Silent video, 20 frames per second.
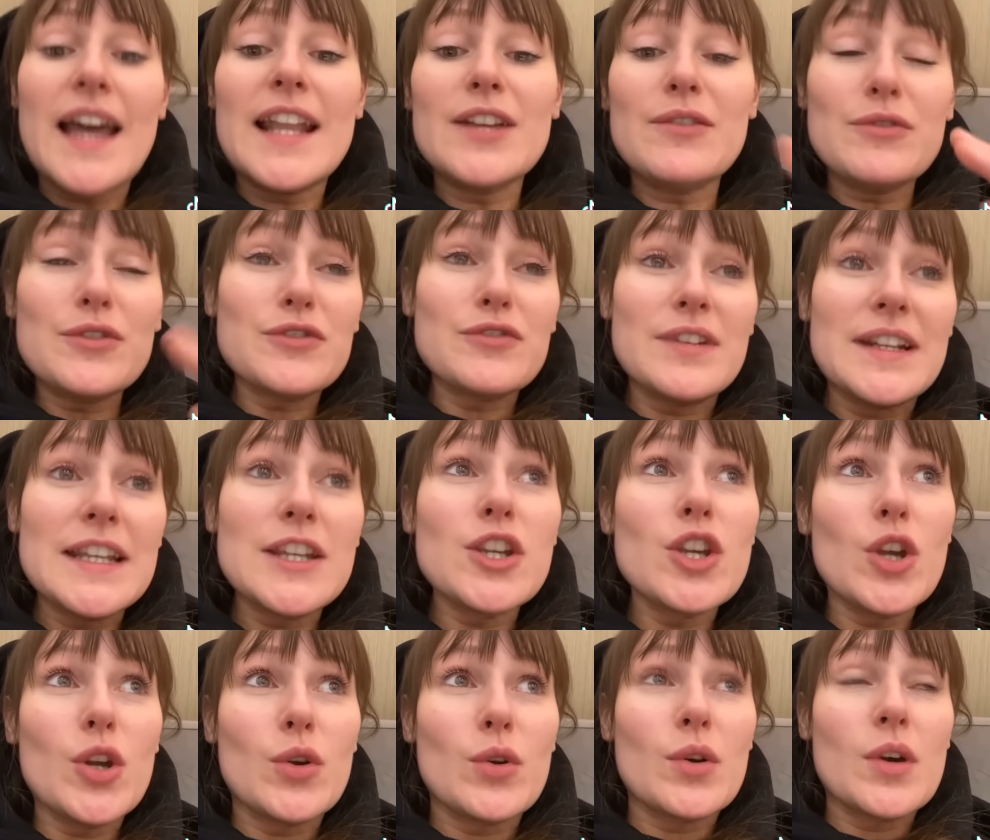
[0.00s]
and it was really
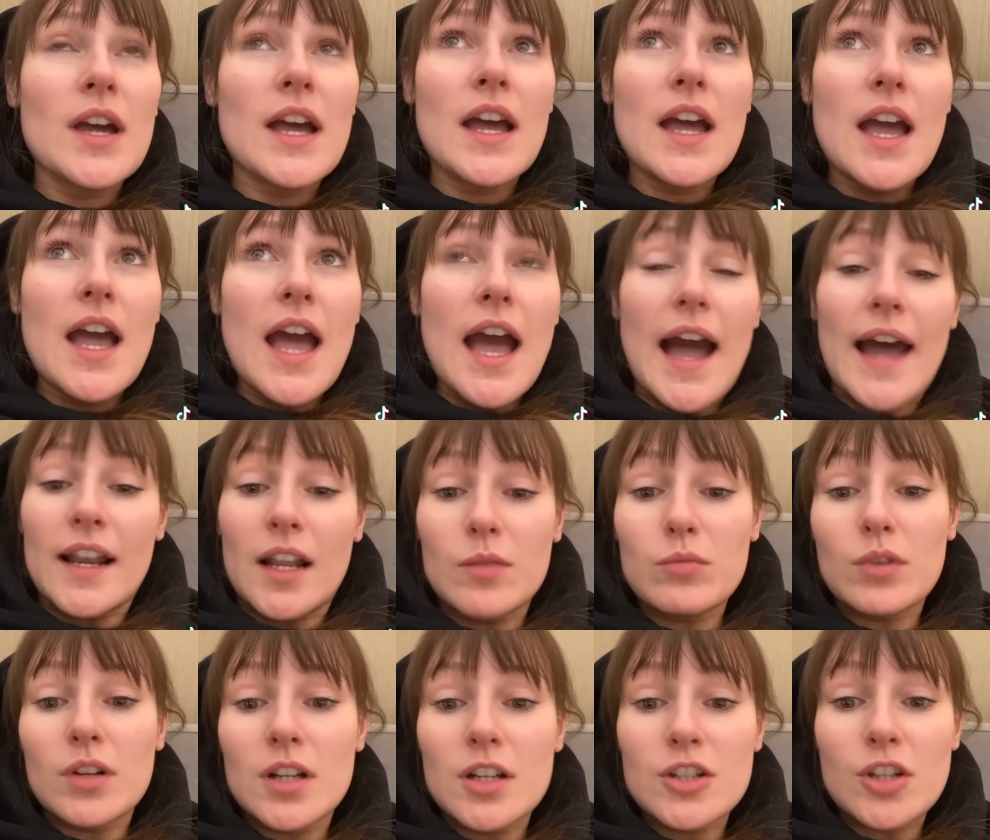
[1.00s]
cute, and I'm
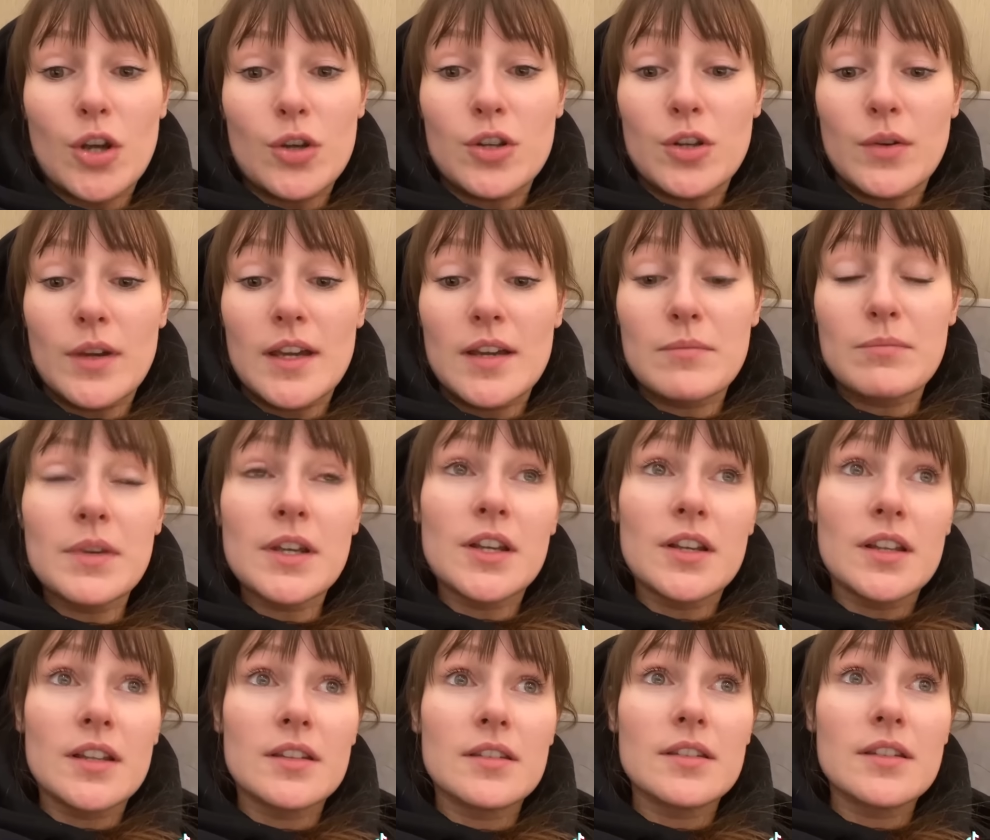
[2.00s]
gonna show you it
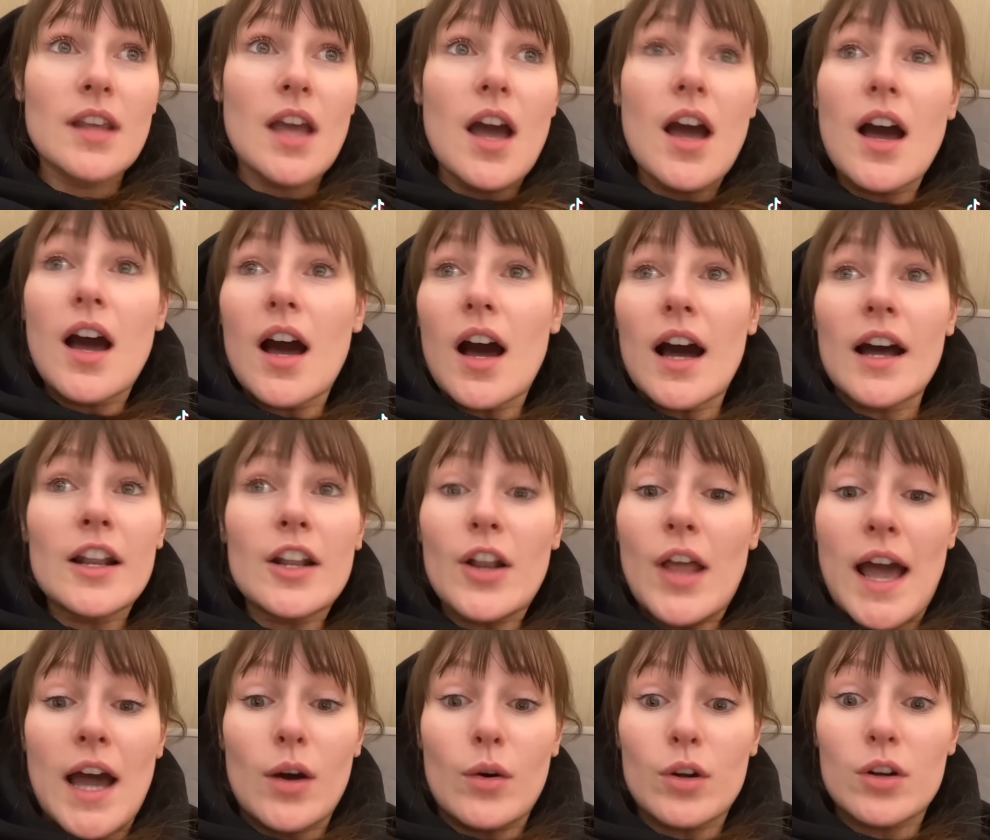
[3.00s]
because I don't
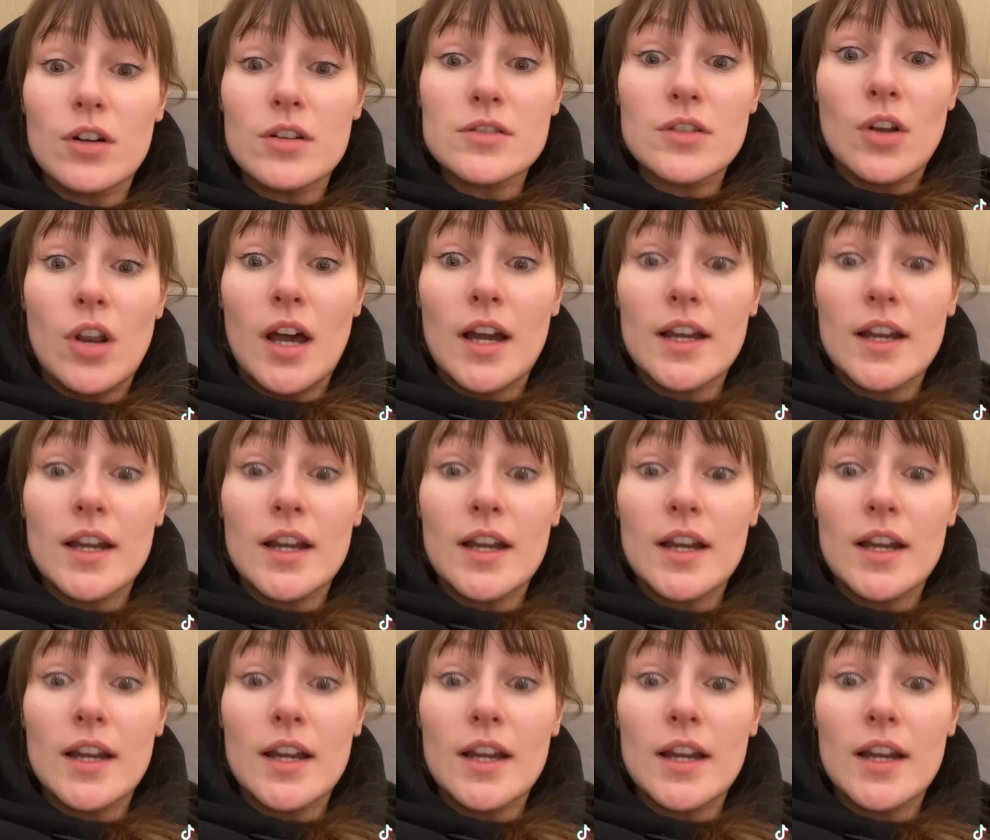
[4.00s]
know how I got so